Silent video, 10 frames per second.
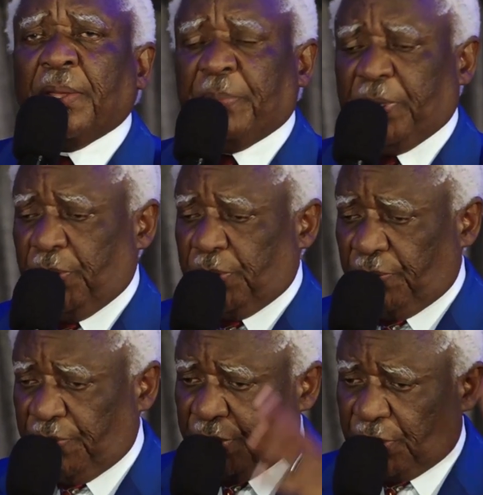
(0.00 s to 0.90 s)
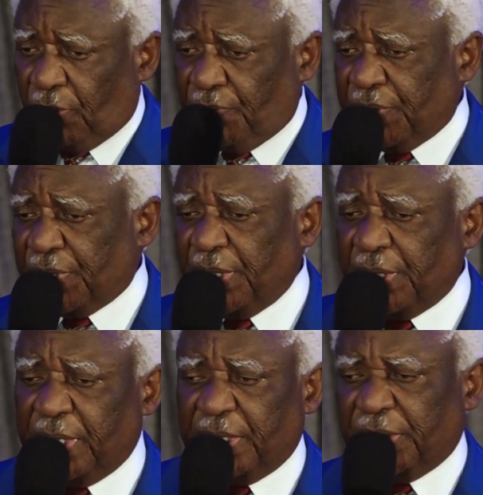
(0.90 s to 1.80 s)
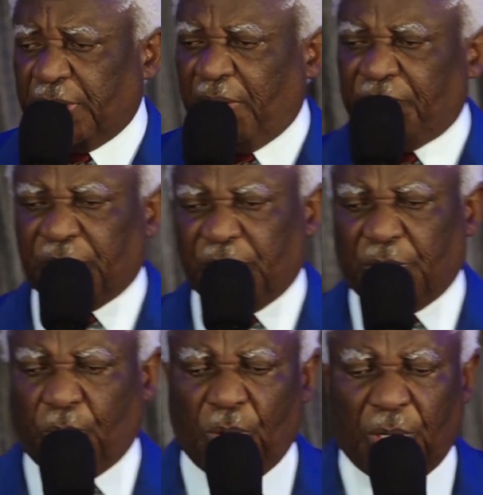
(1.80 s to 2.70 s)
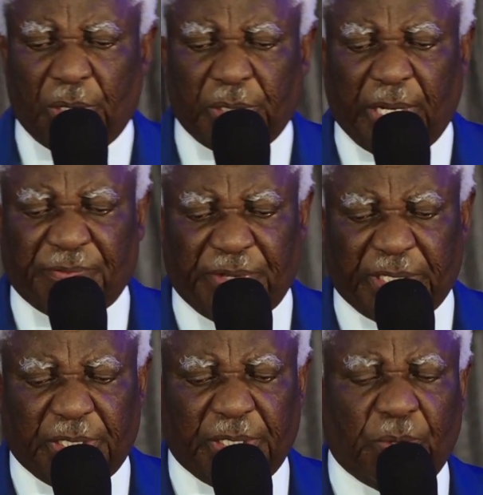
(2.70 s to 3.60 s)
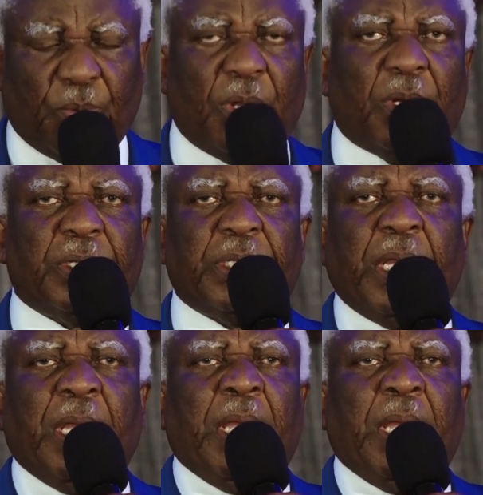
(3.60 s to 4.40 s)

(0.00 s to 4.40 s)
because of this COVID thing that is ravaging the world, affecting the world,